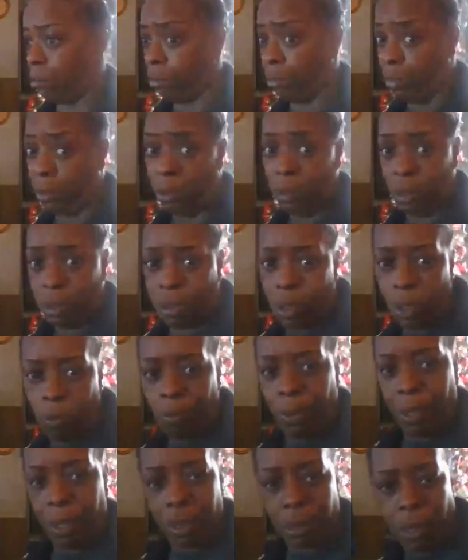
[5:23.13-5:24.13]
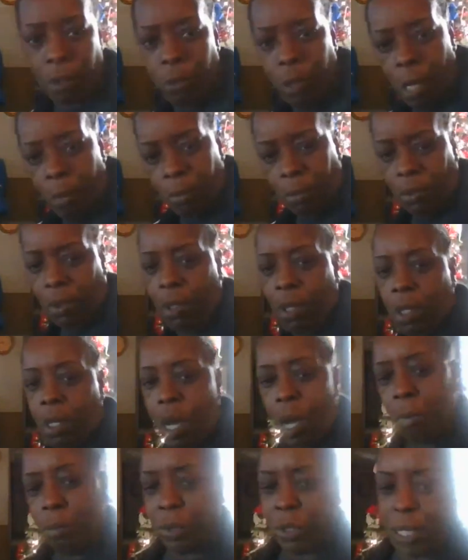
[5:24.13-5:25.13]
well, so big, because you know I'm,
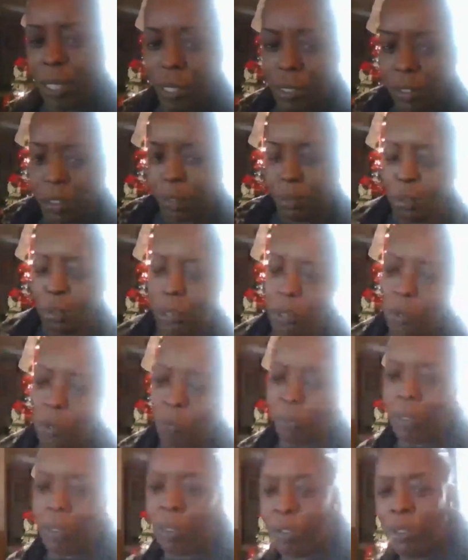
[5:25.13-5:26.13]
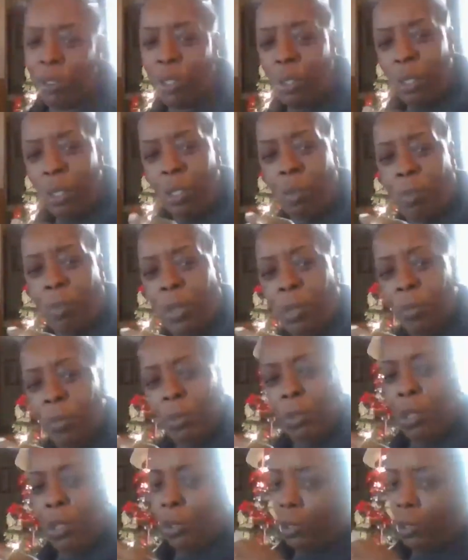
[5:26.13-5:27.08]
I'm dancing with you know other people, you